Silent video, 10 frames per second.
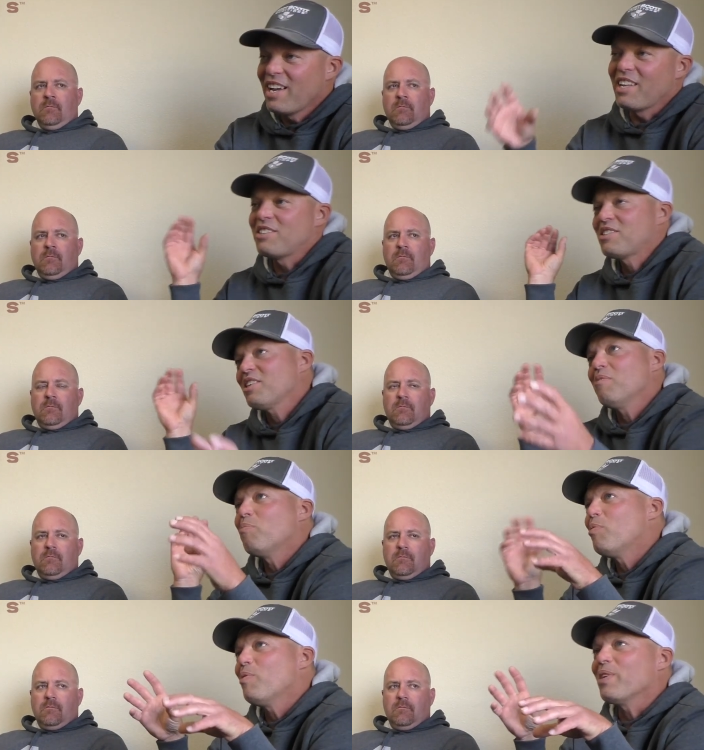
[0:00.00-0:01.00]
Speaker 1: at
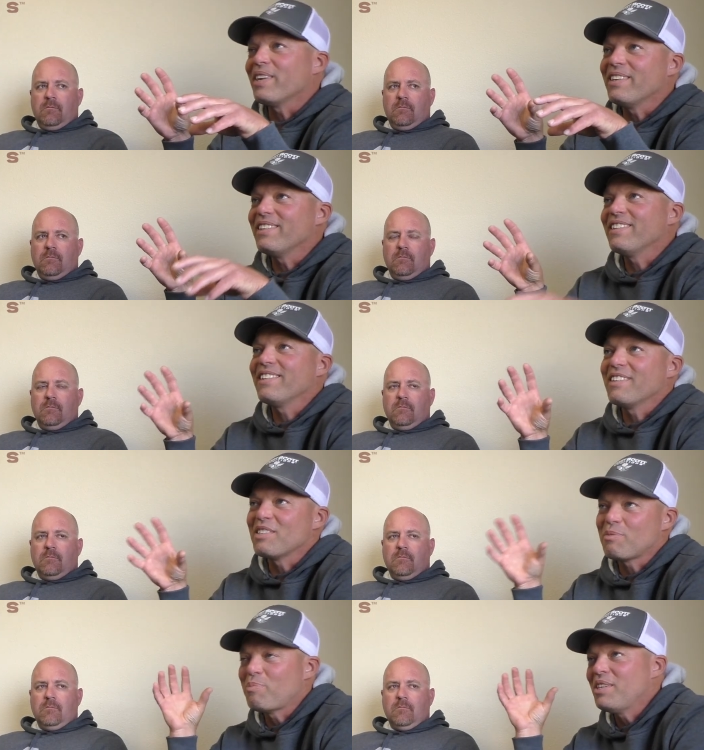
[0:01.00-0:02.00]
some point,
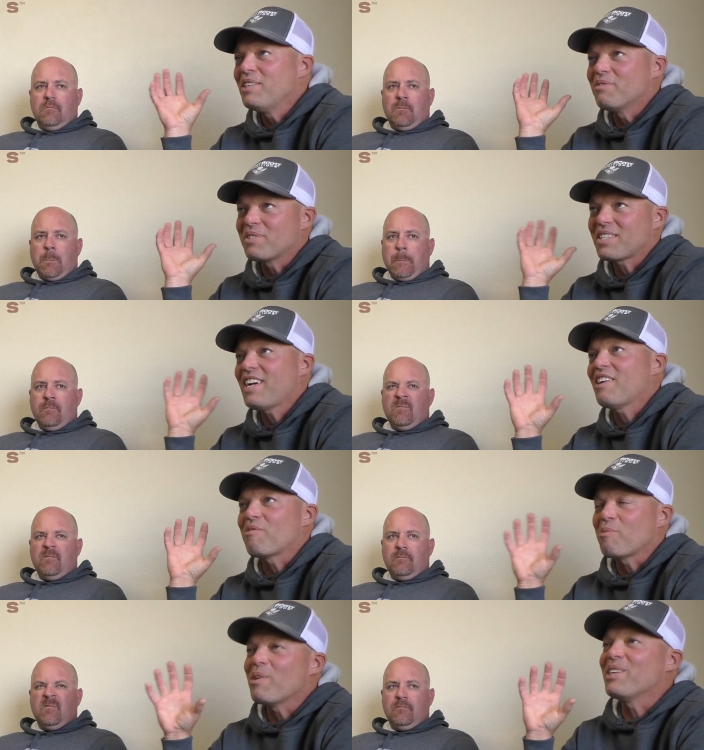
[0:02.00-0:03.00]
the speed of
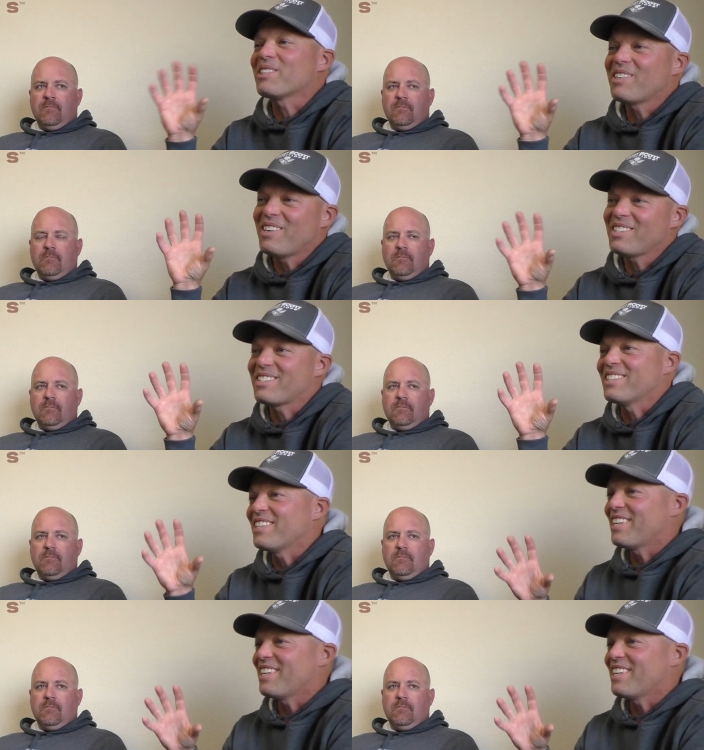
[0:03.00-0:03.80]
sound remains constant,